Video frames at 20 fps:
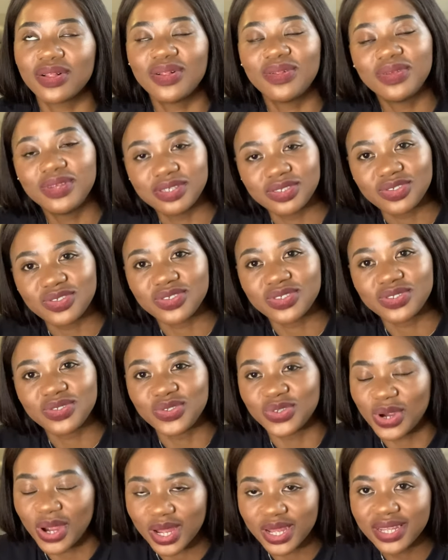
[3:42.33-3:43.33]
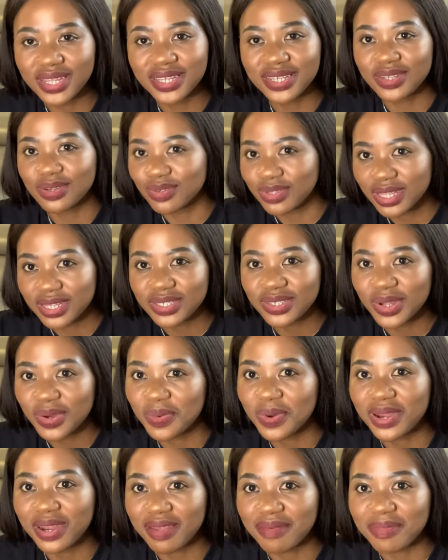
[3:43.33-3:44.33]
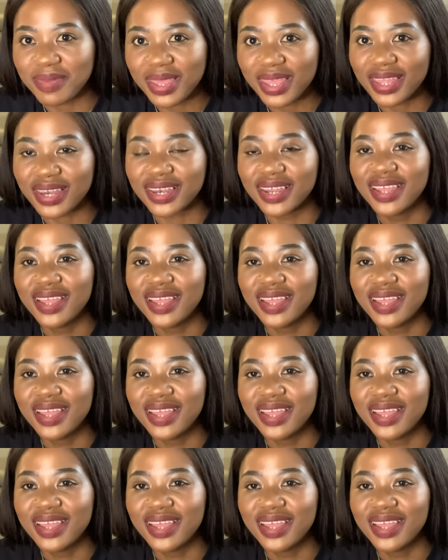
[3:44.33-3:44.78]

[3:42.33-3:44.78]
oh, you're just drunk. No, that's not what I mean.